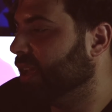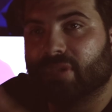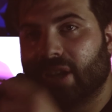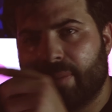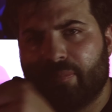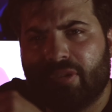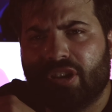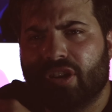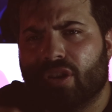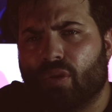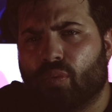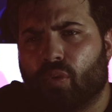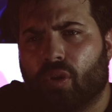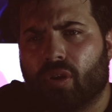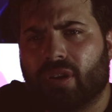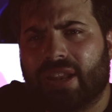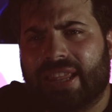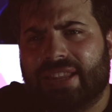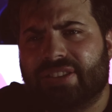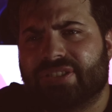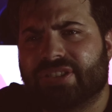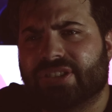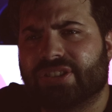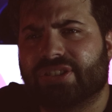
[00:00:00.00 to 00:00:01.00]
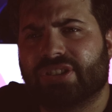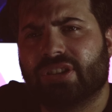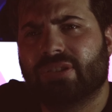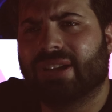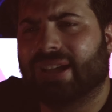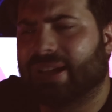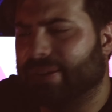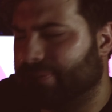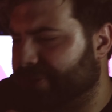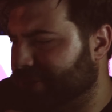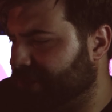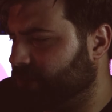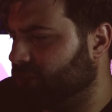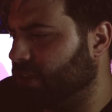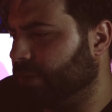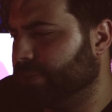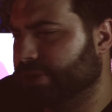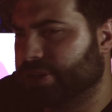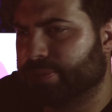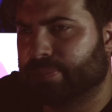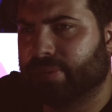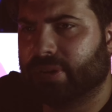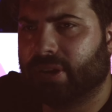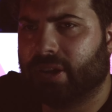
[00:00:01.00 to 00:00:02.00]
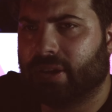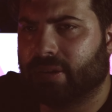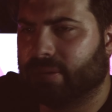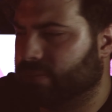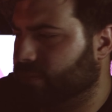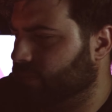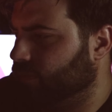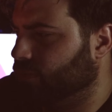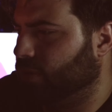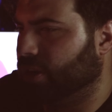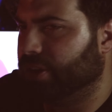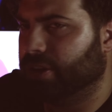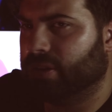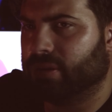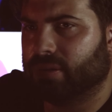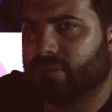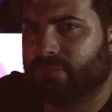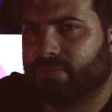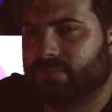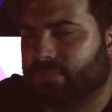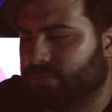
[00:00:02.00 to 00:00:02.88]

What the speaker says: Let me know what lenses you have in the comments below. Why not?